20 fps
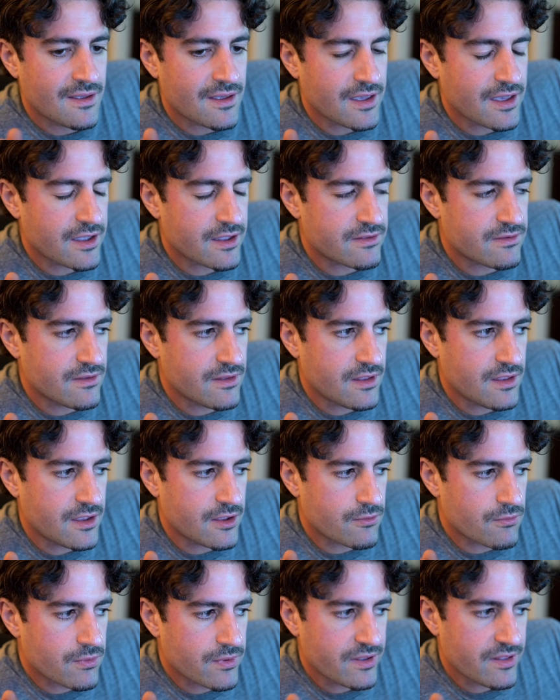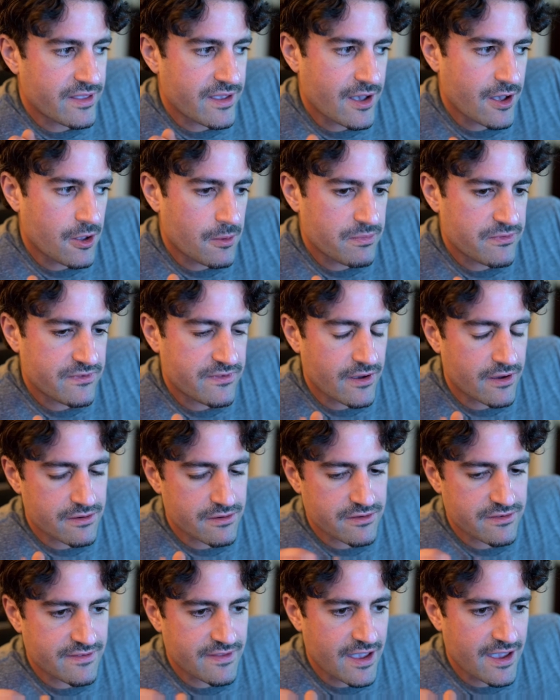it really helps to
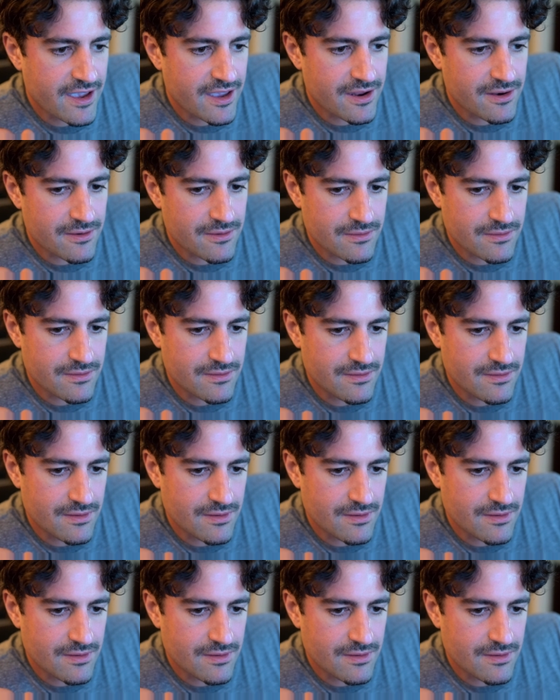understand,